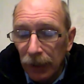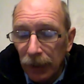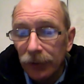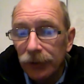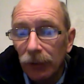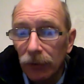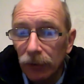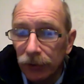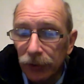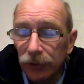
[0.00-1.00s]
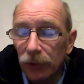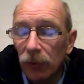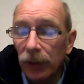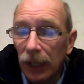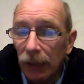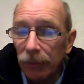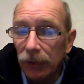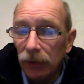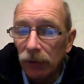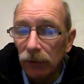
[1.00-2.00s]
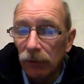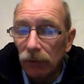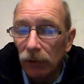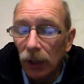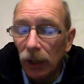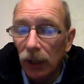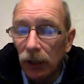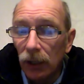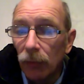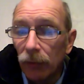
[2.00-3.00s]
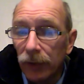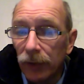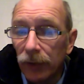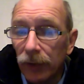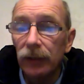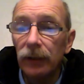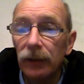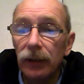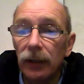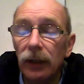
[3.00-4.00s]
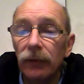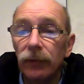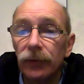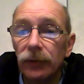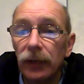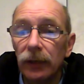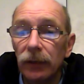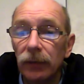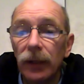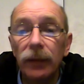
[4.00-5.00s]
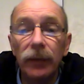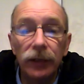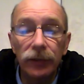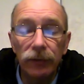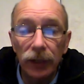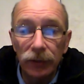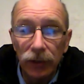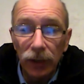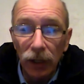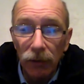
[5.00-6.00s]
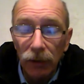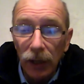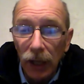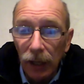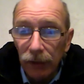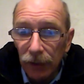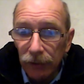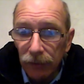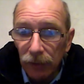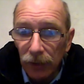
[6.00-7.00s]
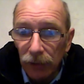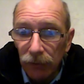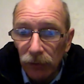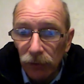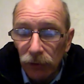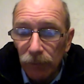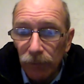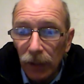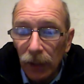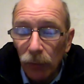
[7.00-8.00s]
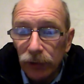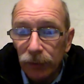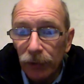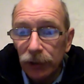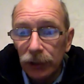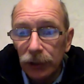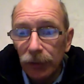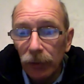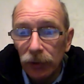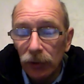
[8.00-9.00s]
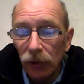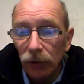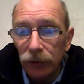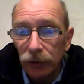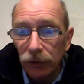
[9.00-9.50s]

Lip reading: Now, some Christians are quite happy to go with the idea that the earth was created many millions of years ago and that evolution was the process by which God